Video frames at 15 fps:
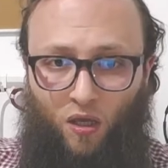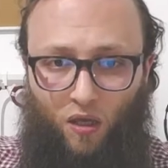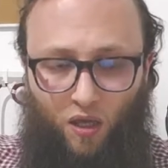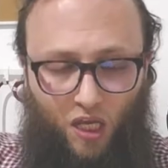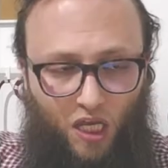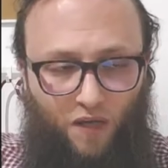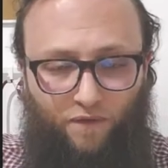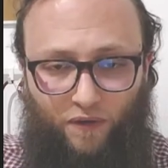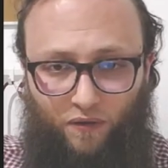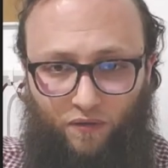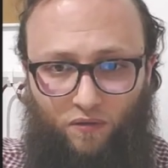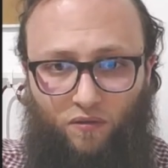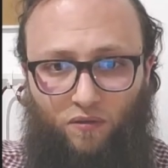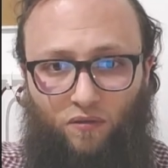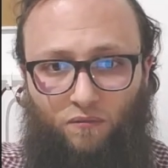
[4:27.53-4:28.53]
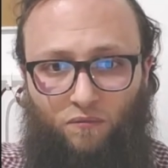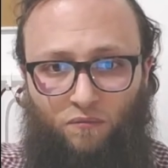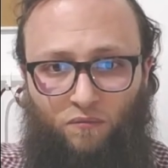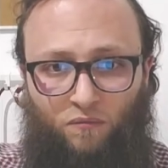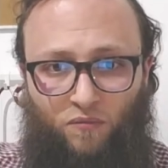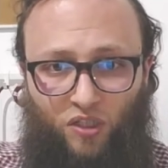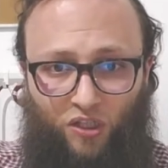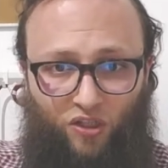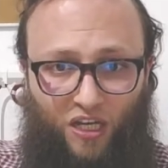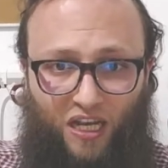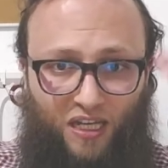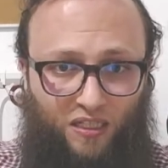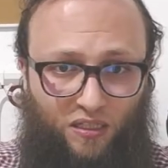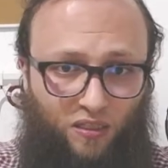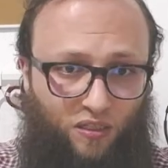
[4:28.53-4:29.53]
Events such
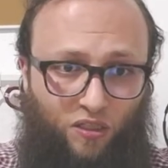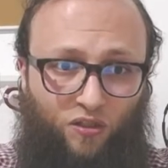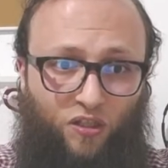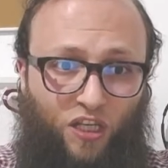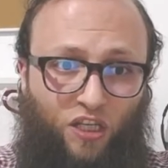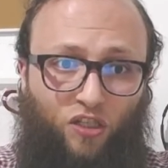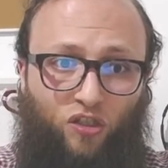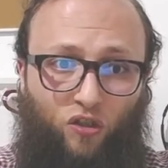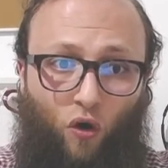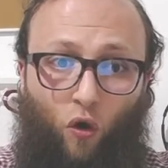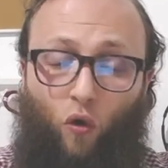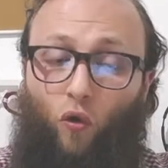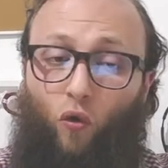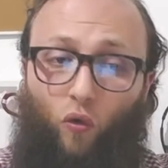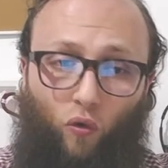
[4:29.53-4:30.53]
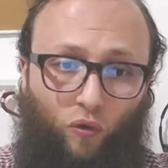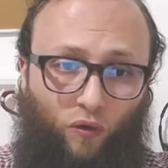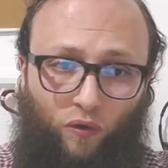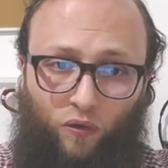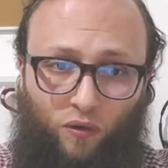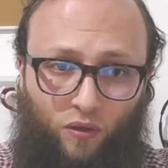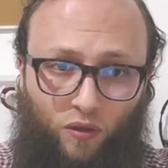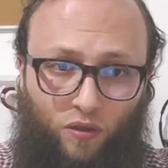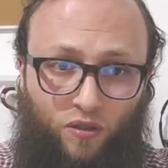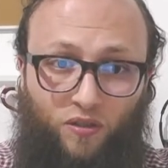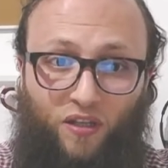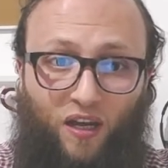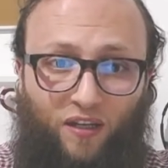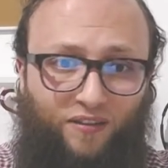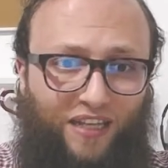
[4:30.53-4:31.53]
as these all
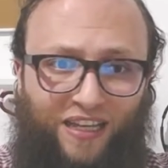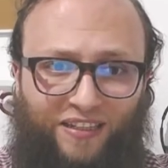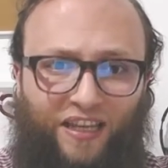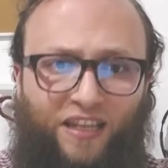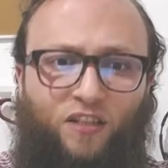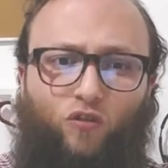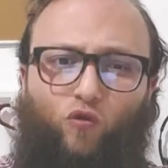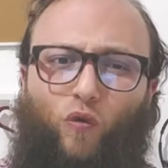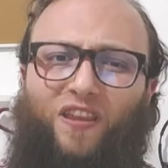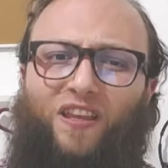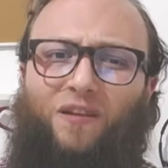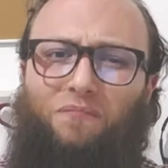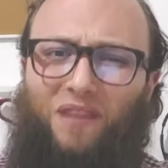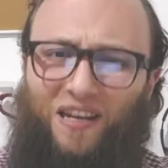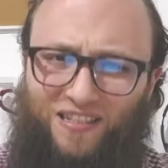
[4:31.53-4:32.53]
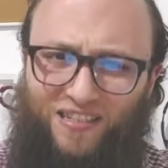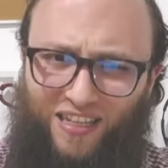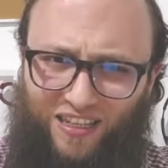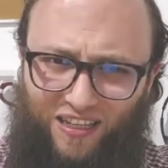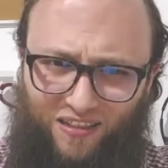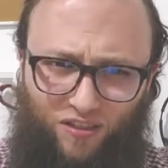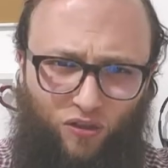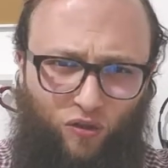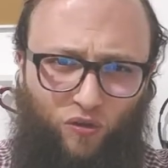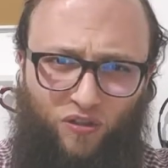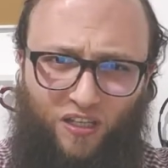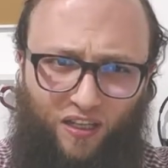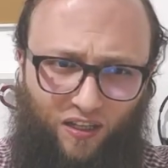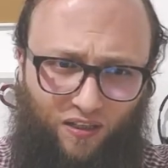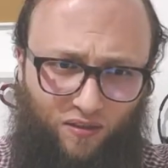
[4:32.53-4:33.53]
start and end within milliseconds to
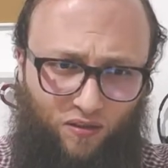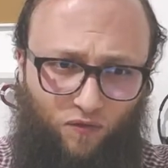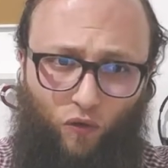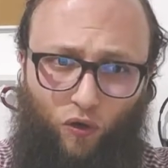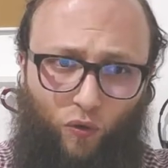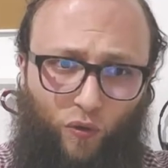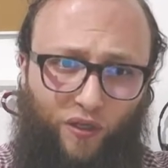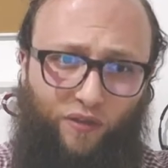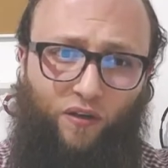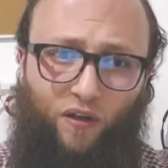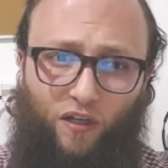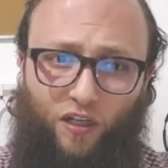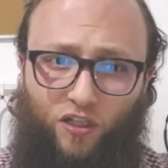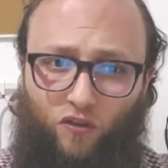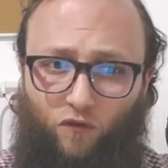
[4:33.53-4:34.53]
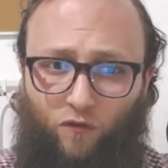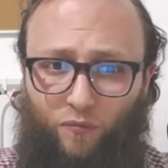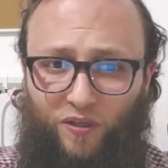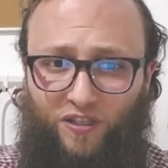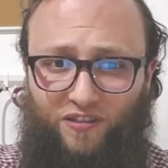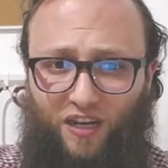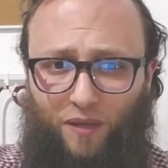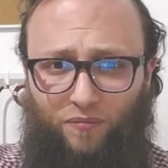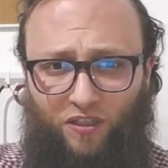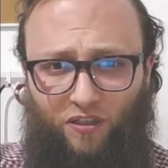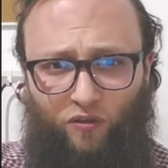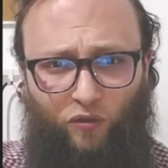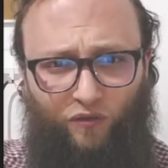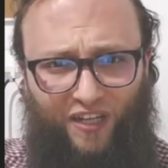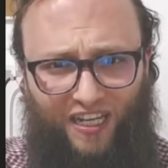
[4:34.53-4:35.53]
seconds following the release of presynaptic
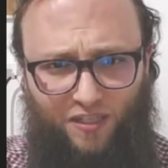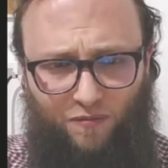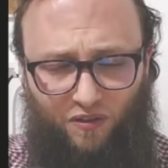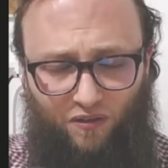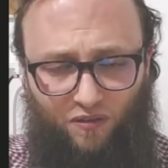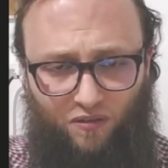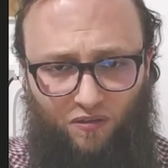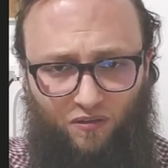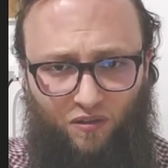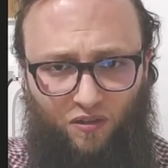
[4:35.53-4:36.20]
neurotransmitters.